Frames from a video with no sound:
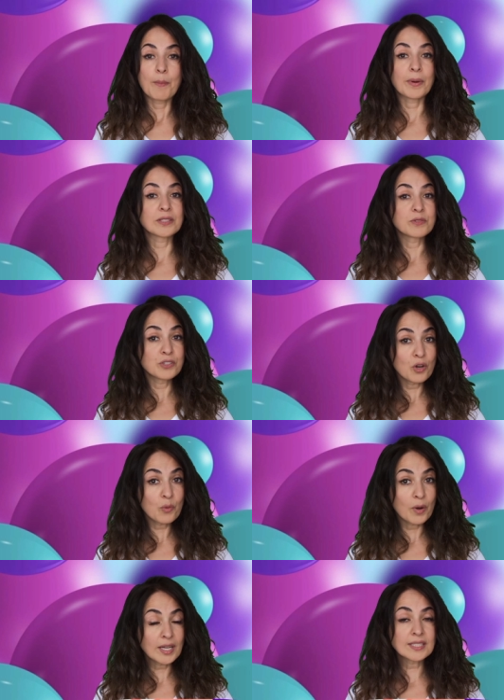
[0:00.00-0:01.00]
But do you know
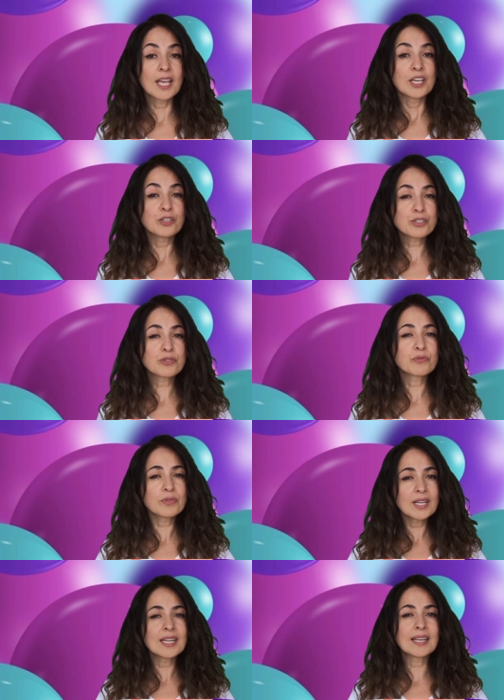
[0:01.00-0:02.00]
what? You should
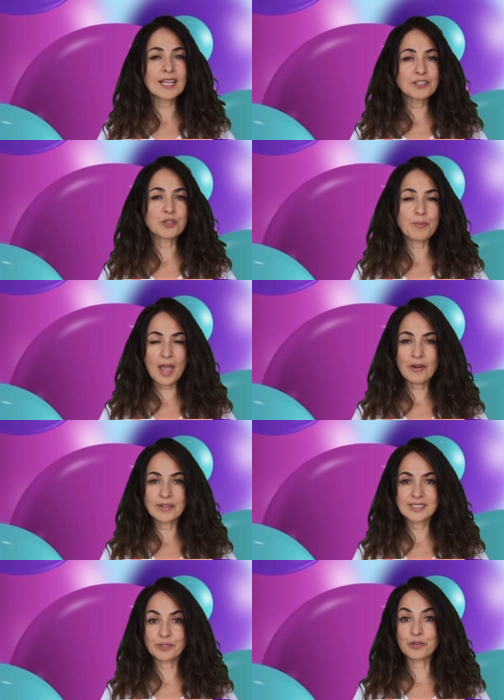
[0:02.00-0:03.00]
really let your
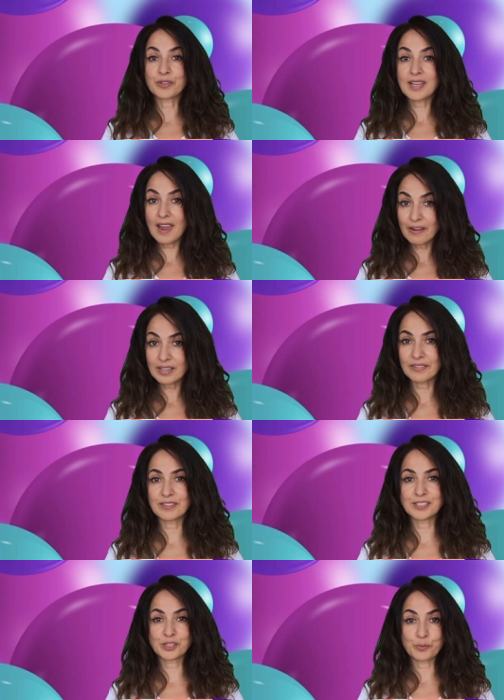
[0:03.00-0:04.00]
parents or your
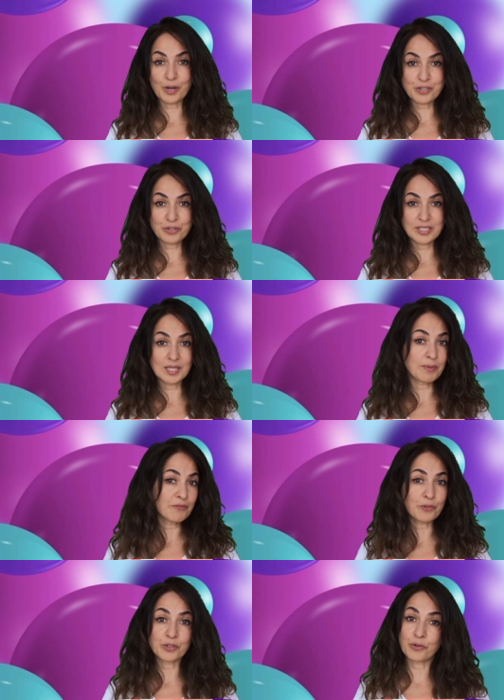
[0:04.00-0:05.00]
caregivers to brush your teeth
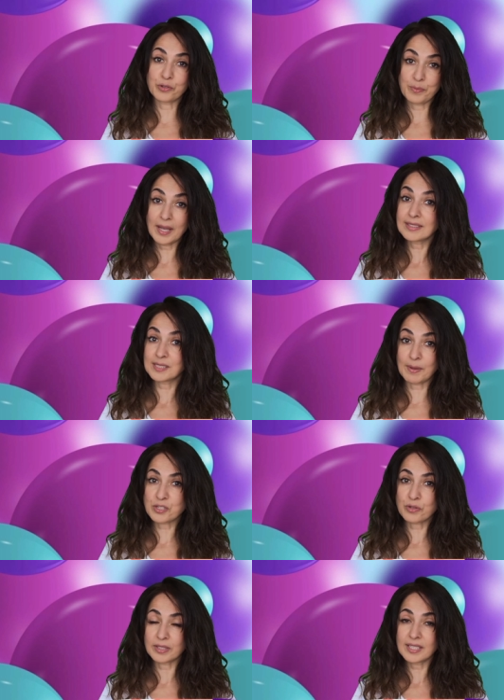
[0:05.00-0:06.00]
before you go to bed,
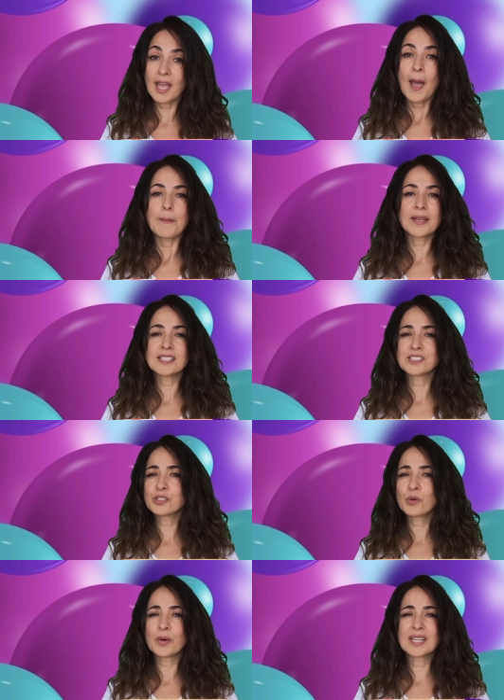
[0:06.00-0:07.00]
especially because you
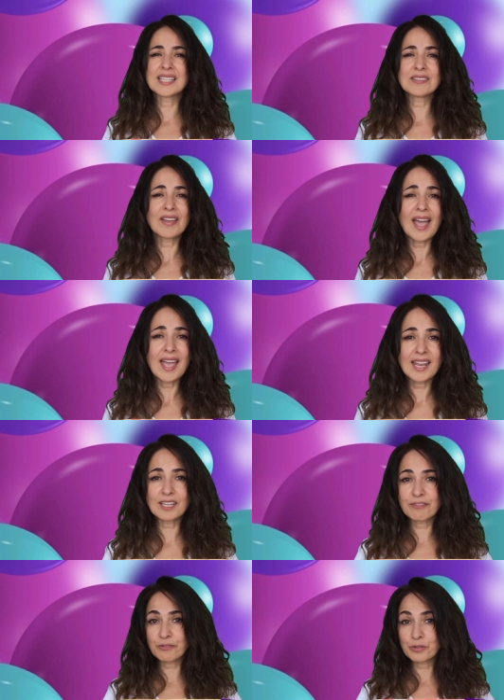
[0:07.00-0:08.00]
don't want to leave any
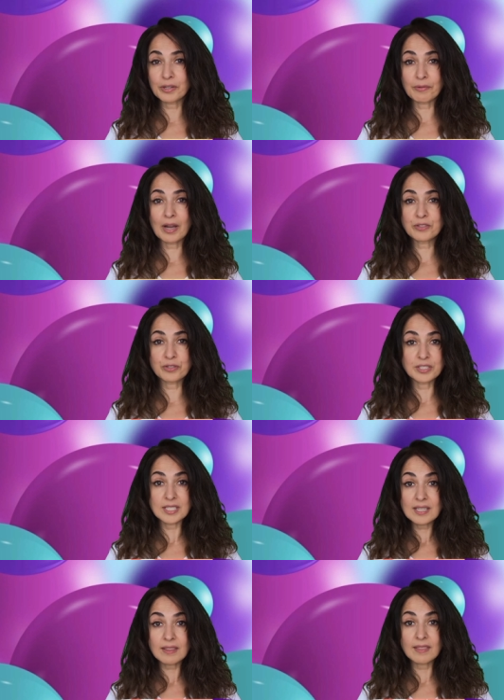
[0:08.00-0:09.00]
food around your
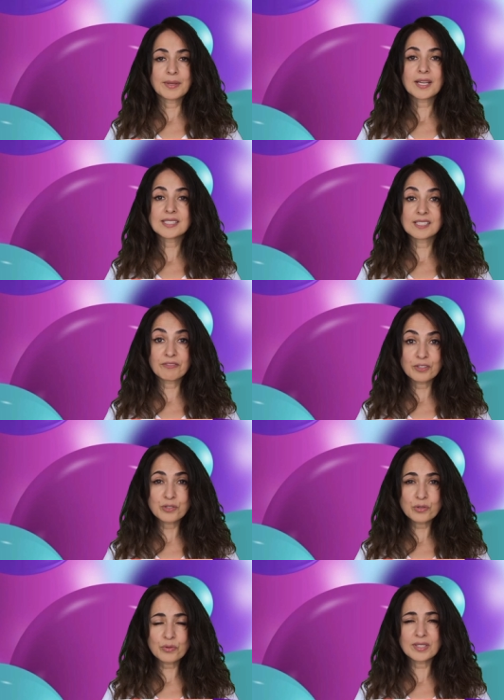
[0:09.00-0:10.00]
teeth. Because if you
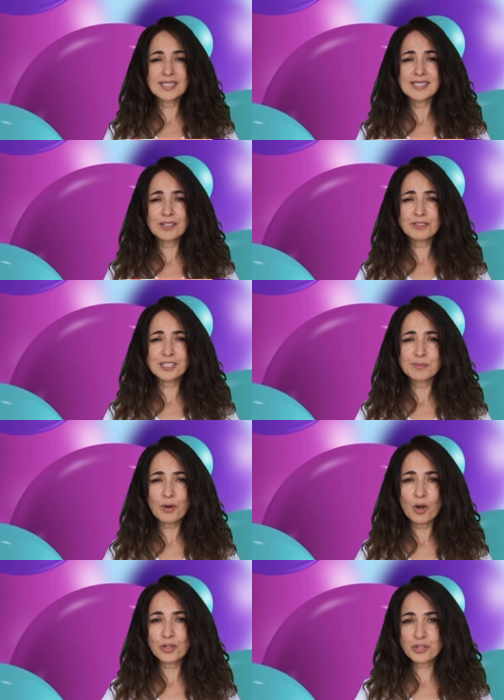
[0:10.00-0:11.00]
do, these little
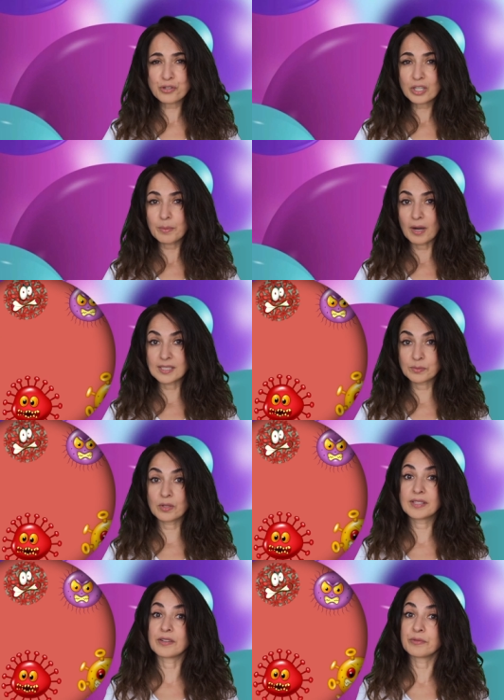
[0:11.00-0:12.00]
small sugar bugs, well,
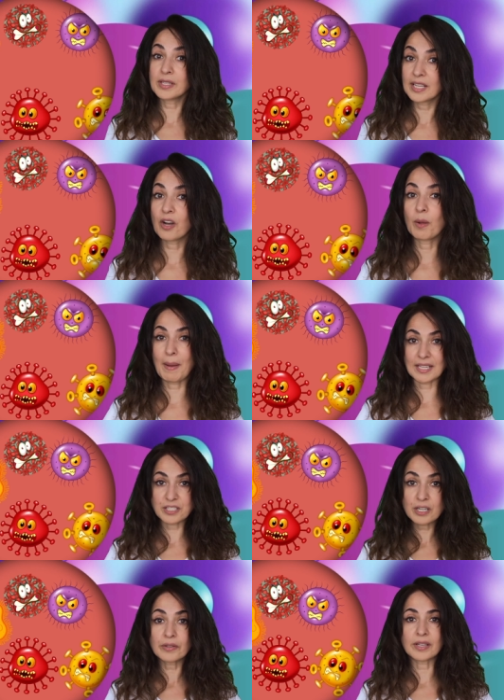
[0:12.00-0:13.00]
they're really called
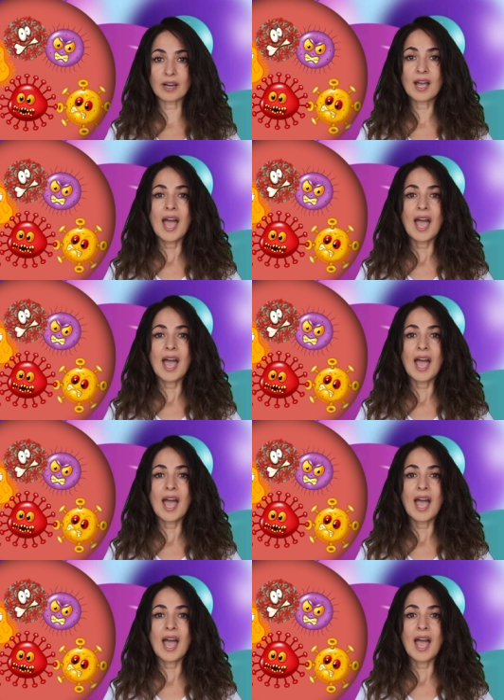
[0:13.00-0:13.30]
bacteria,